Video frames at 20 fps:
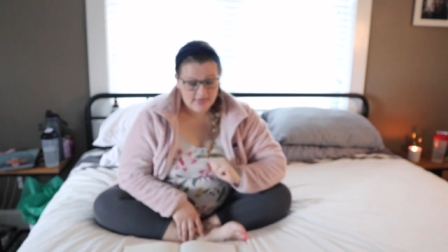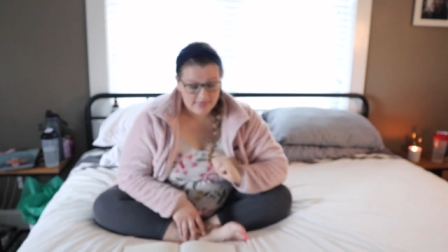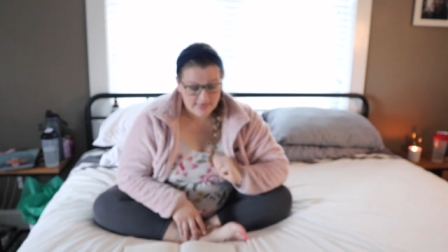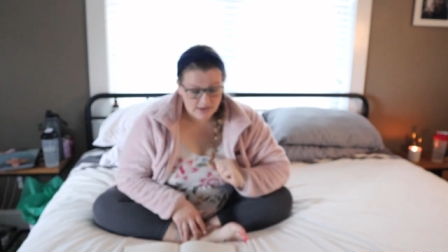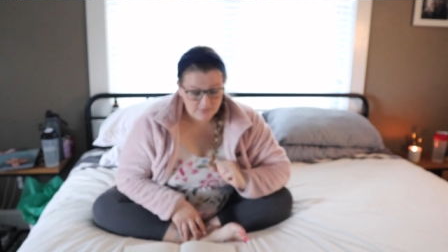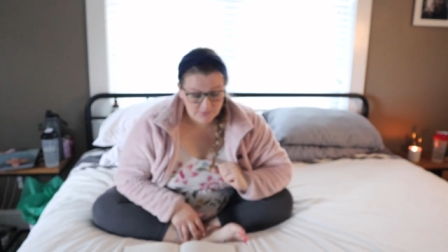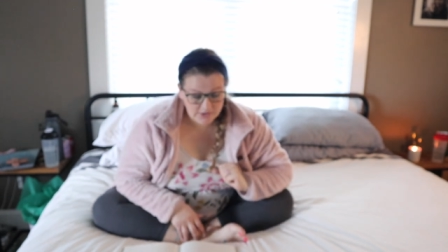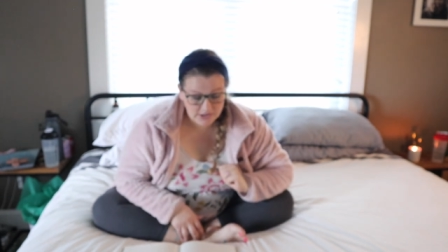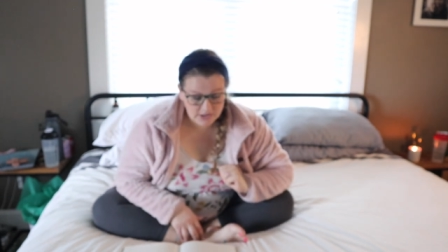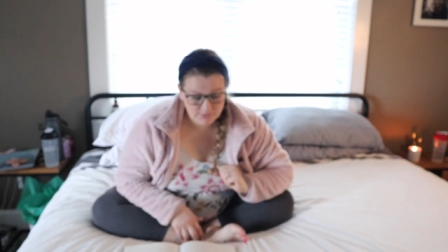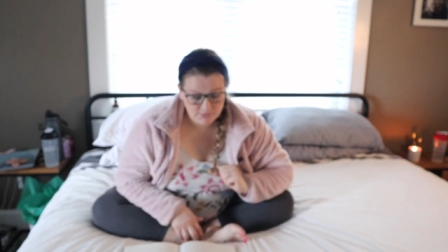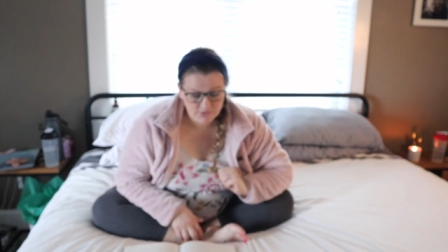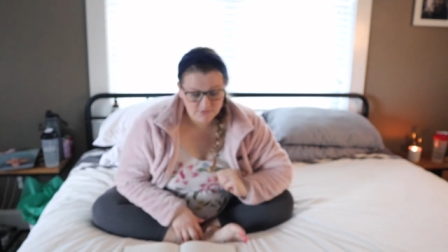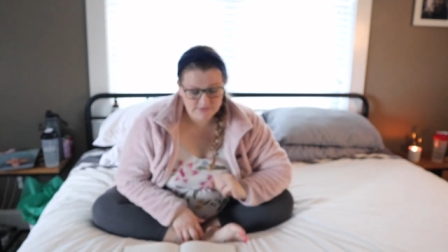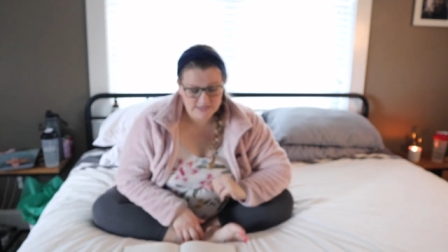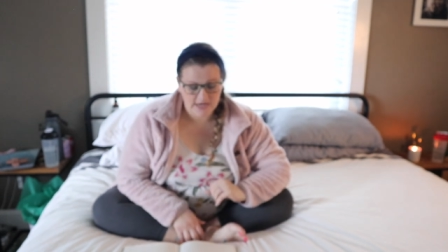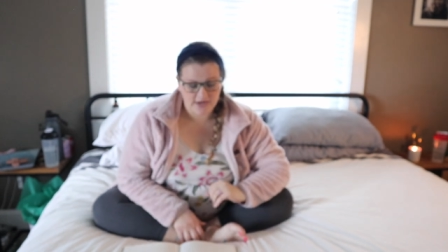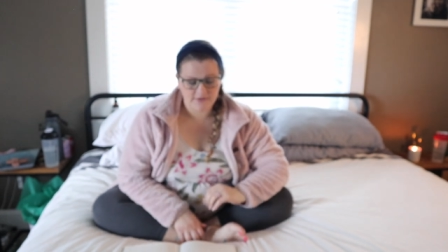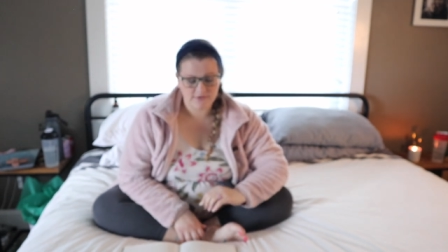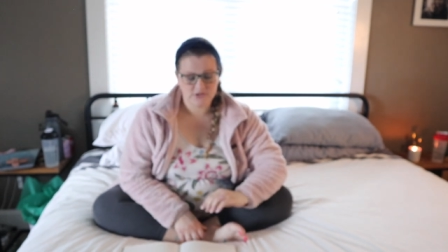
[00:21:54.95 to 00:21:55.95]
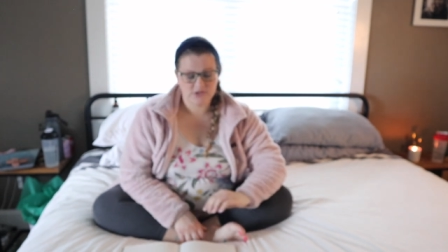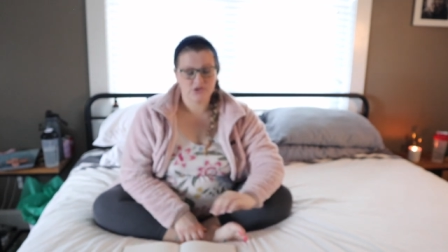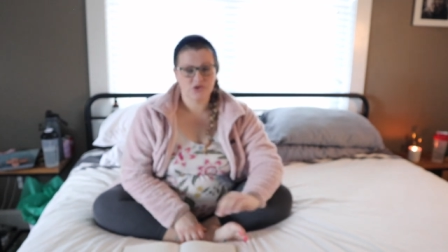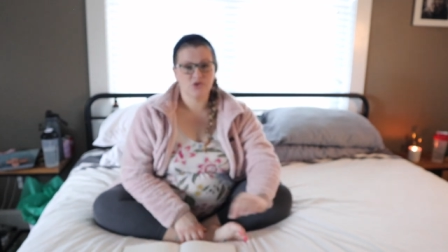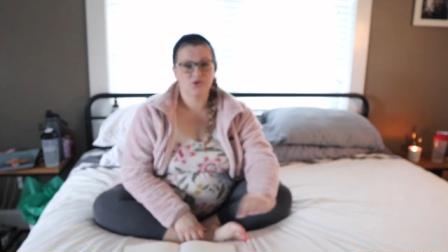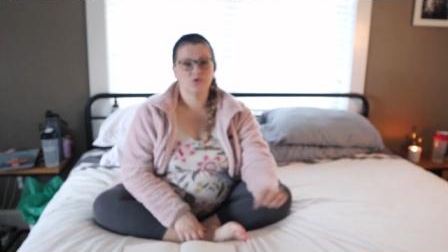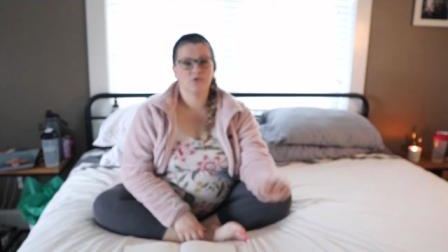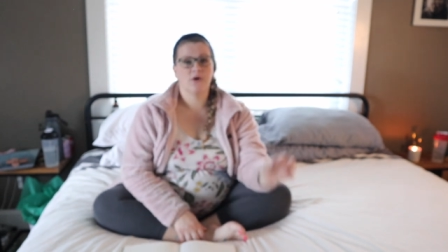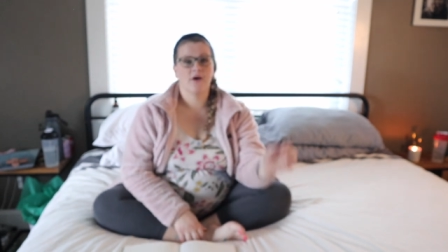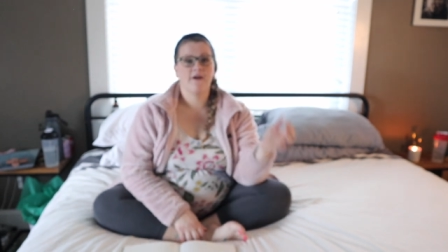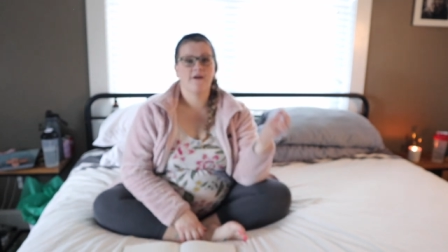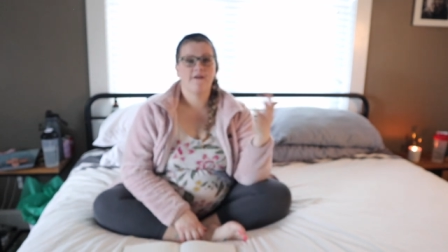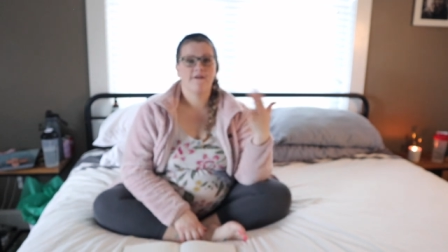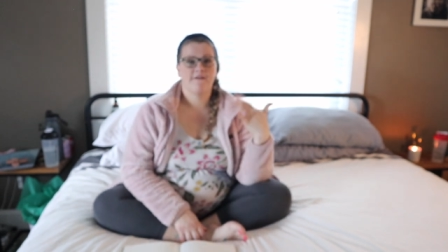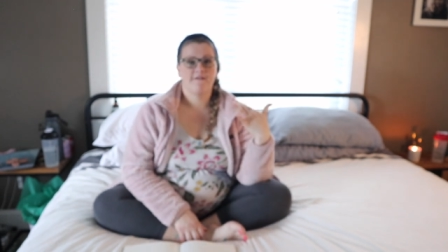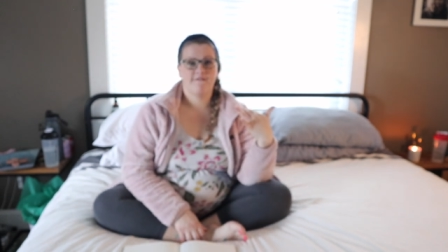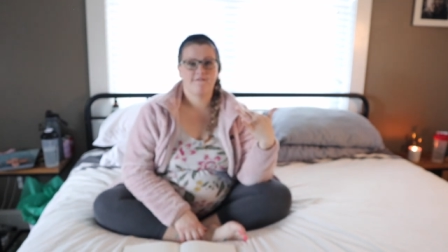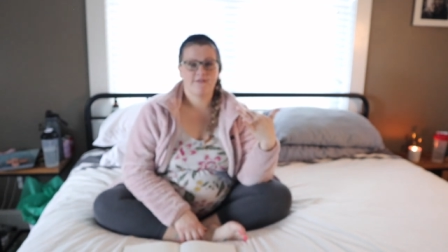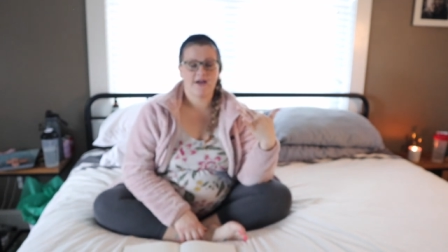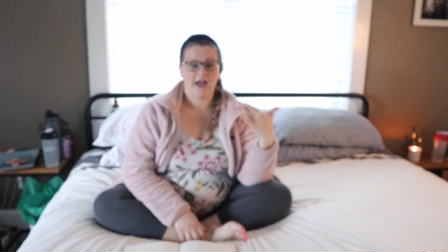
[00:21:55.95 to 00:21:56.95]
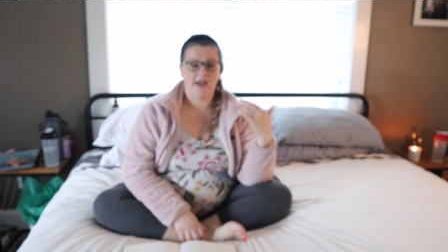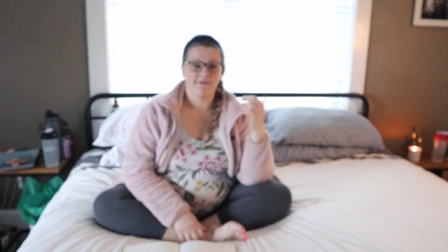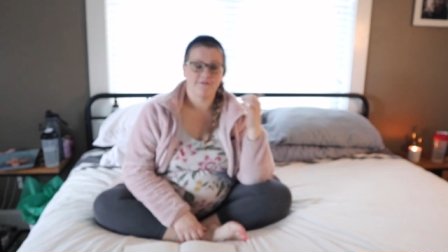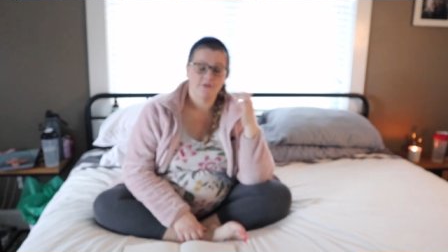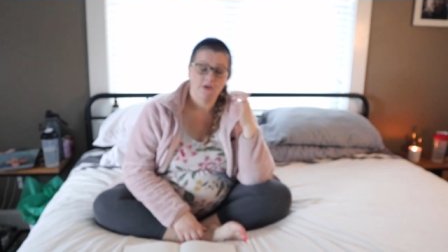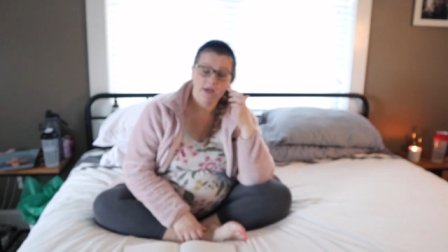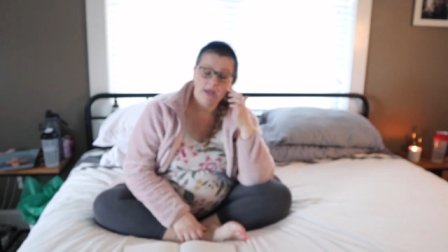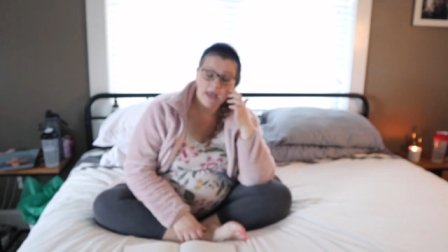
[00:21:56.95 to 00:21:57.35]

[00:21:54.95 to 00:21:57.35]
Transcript: Then we're going to move down to 5.